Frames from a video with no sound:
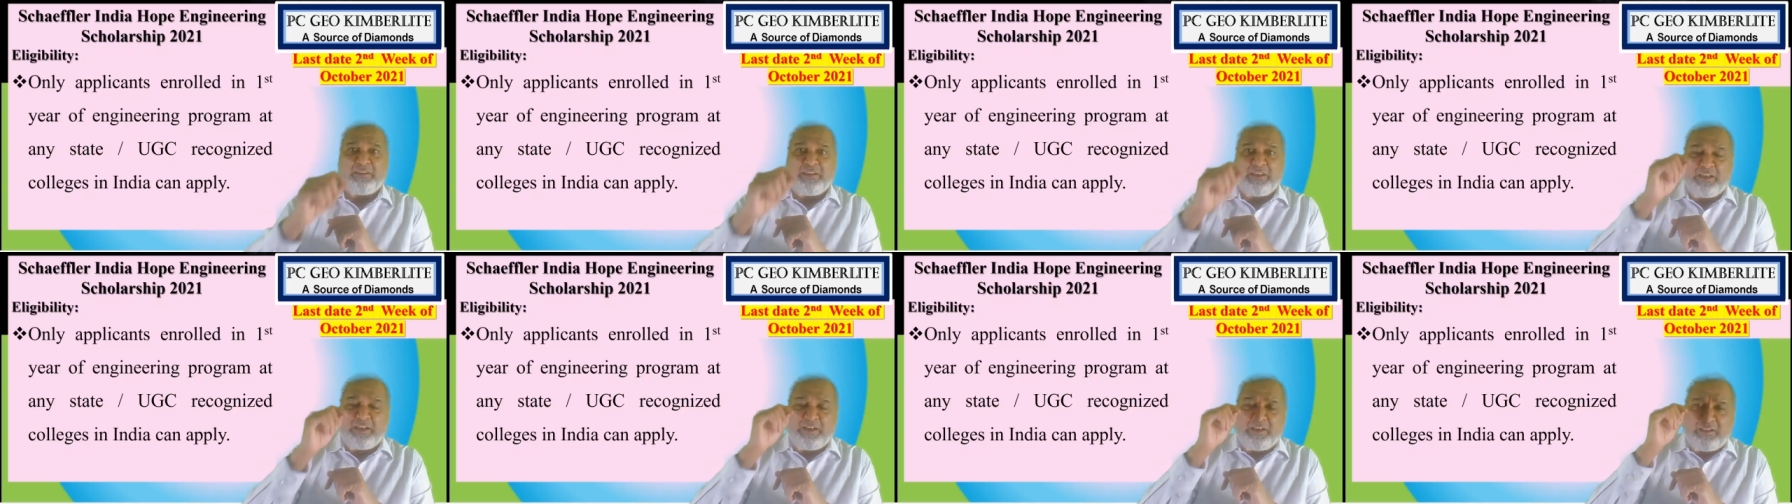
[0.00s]

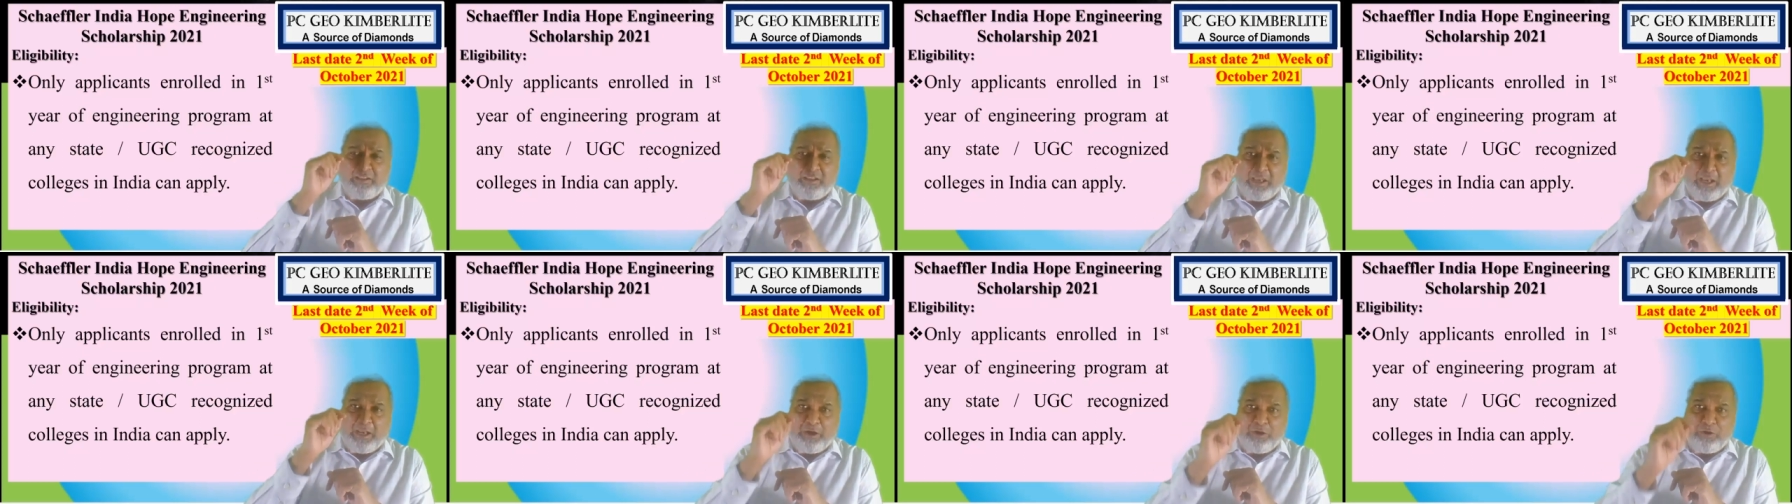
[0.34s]
there
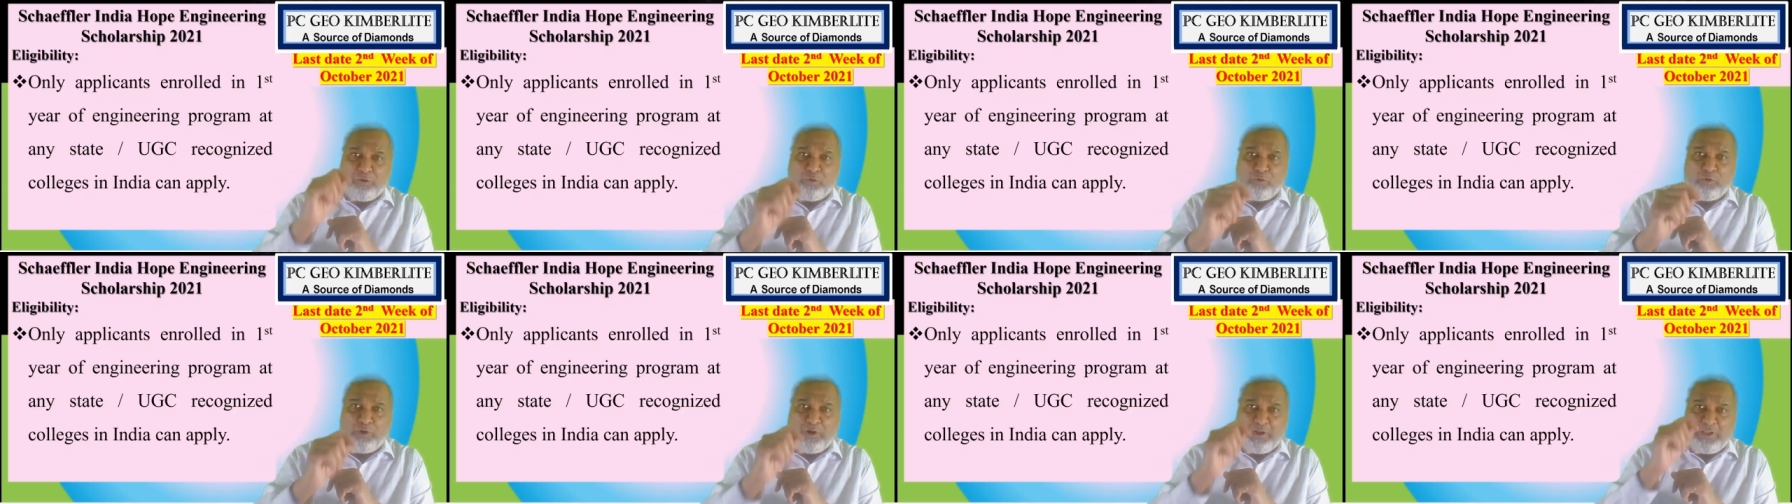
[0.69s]

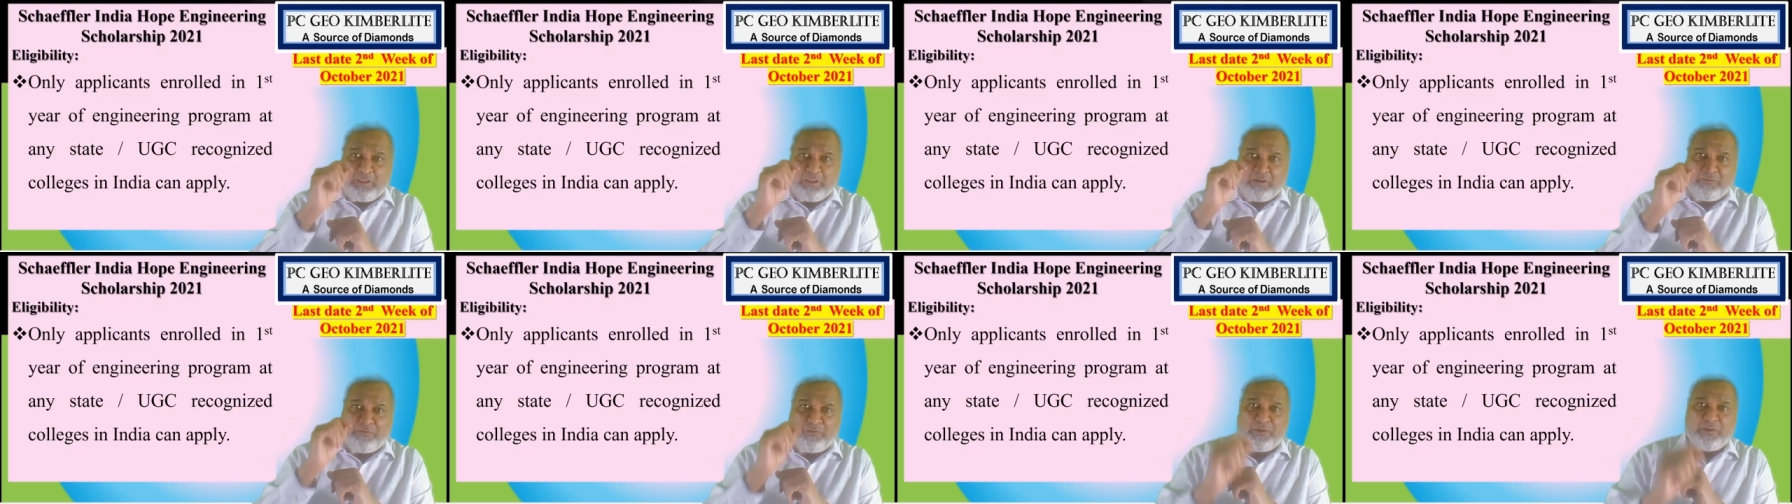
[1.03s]
enrolled
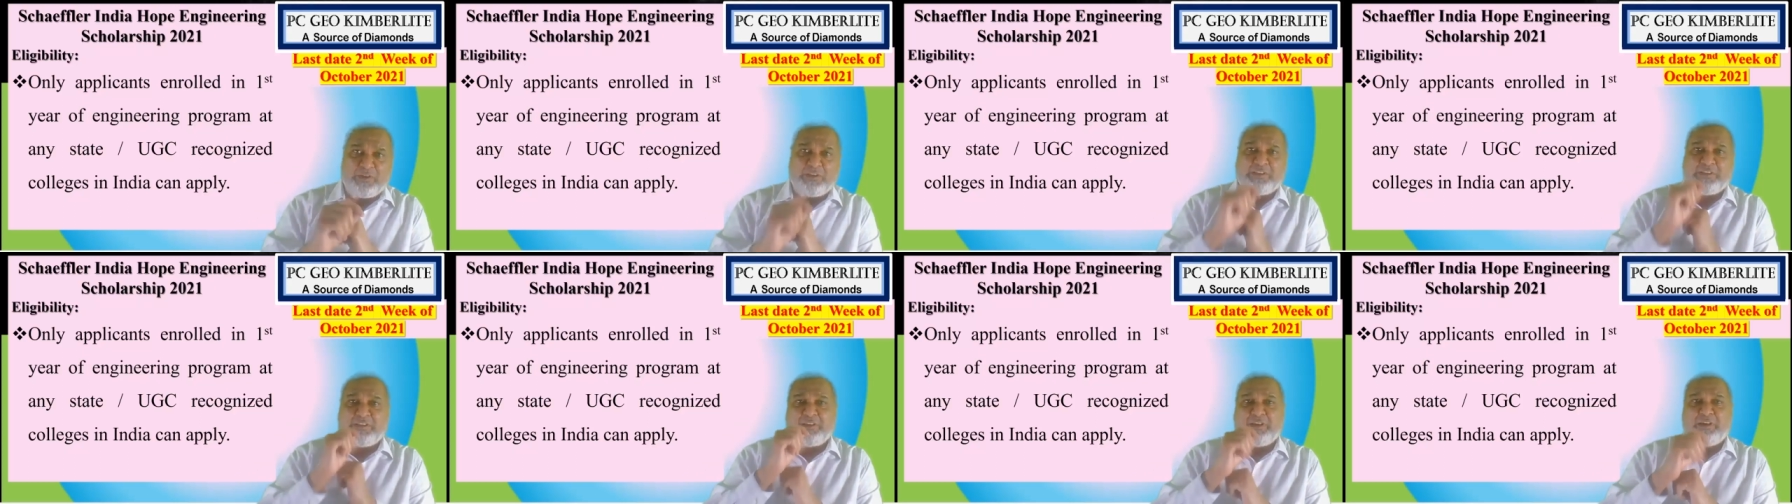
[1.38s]
in the
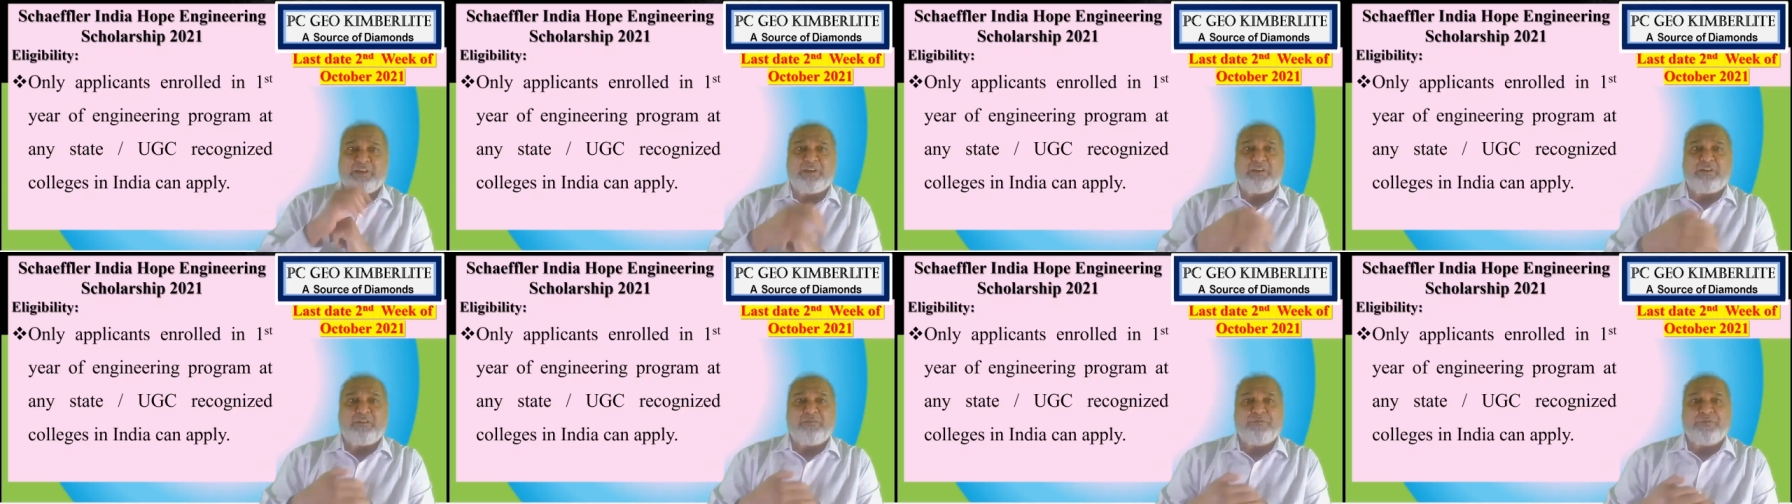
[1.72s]
first
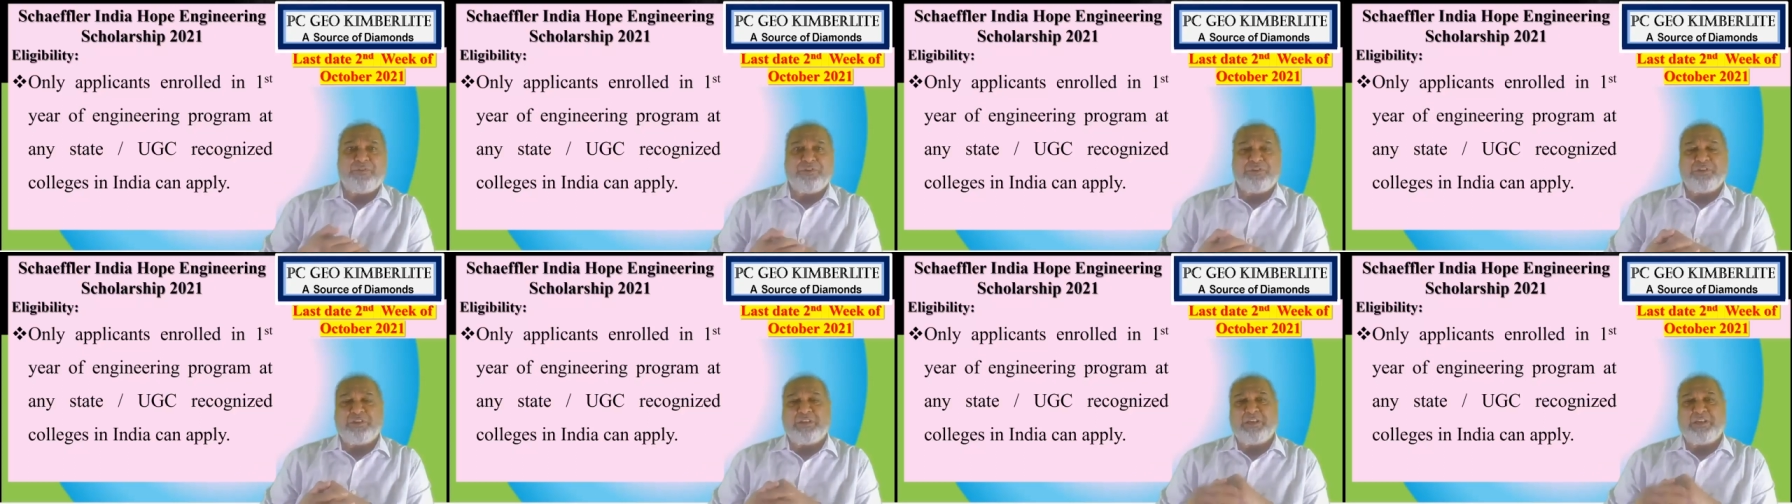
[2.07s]
year of
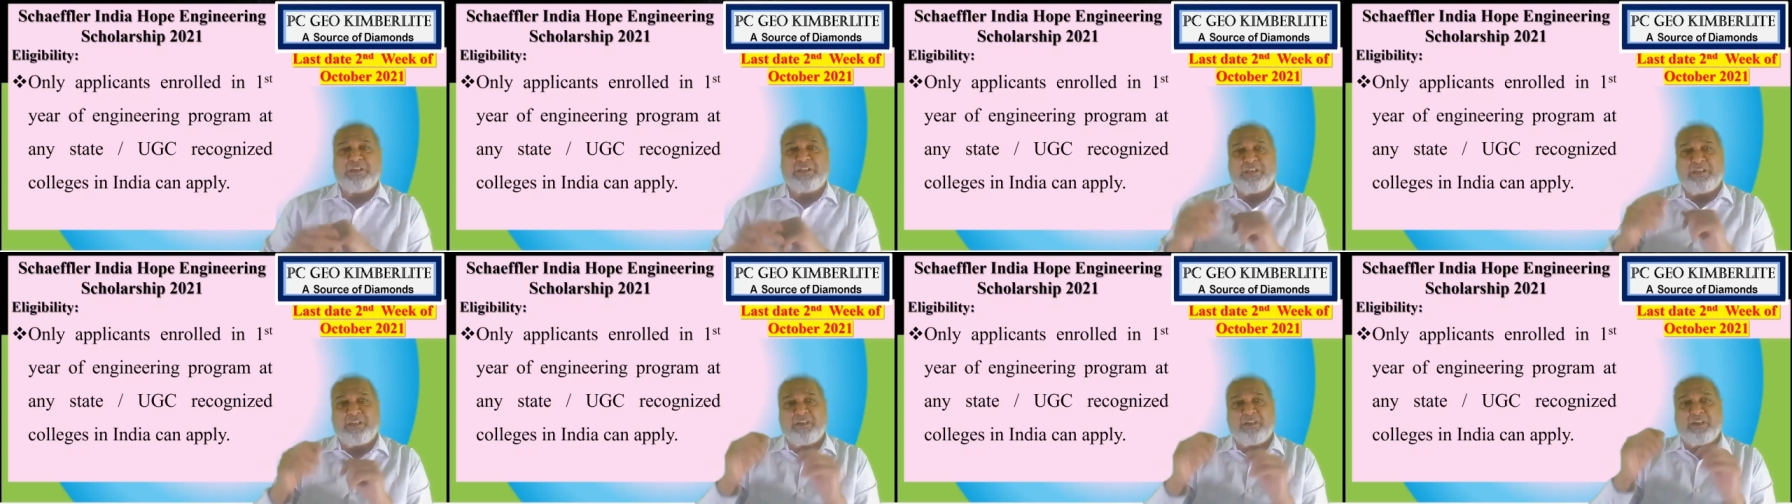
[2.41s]

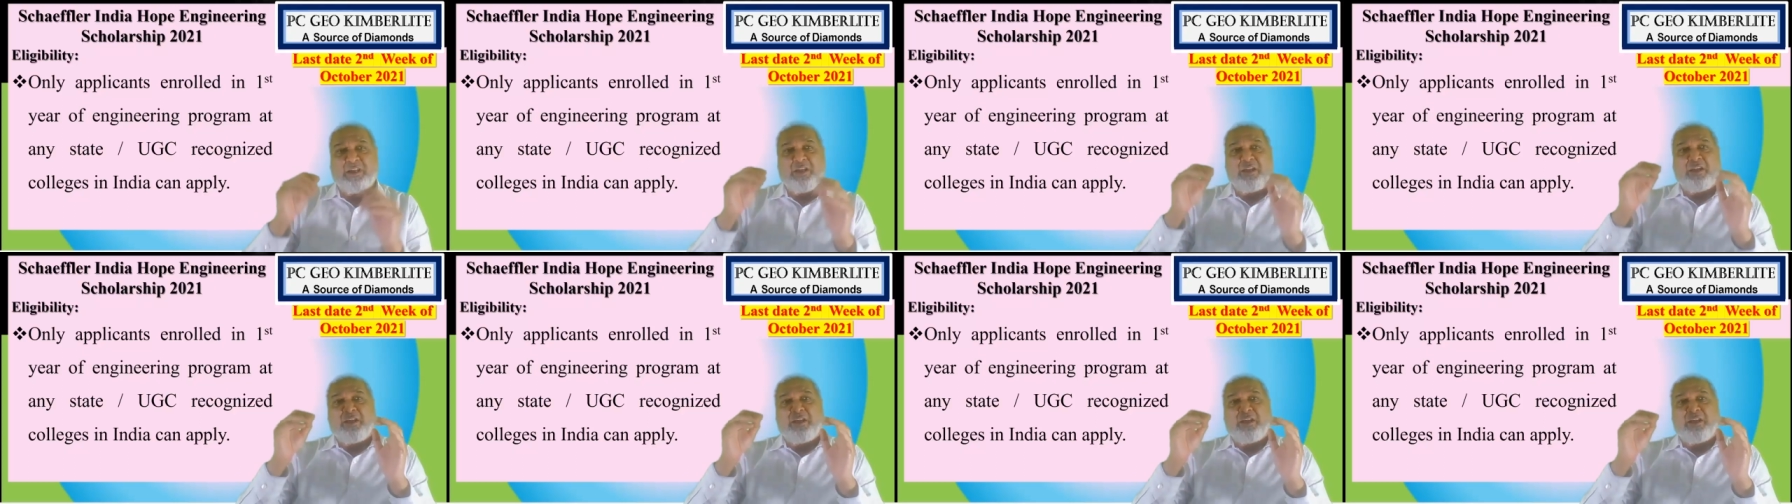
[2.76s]
engineering